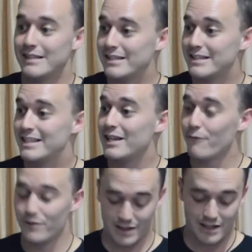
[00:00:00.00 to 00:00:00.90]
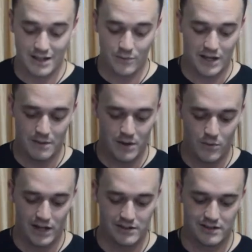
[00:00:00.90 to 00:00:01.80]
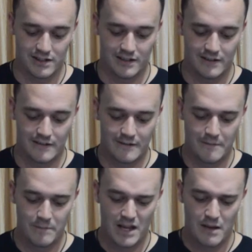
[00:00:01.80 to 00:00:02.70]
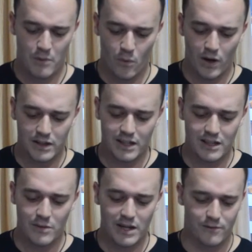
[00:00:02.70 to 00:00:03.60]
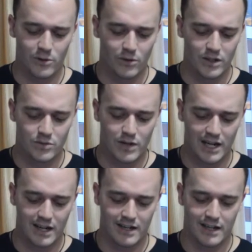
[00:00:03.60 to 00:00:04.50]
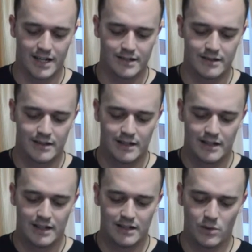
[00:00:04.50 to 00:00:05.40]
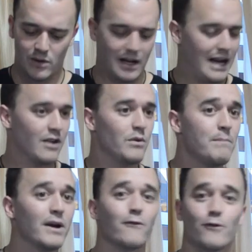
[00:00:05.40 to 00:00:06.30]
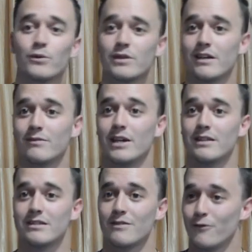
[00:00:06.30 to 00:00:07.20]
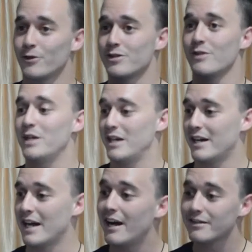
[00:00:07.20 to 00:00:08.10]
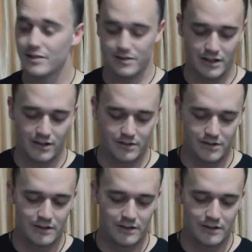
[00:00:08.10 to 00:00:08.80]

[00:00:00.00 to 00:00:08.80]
That's different things that we can be wasting. But one thing that we have to always recognize is, well, how do we bear fruit then, right? That's the first thing we can kind of ask ourselves.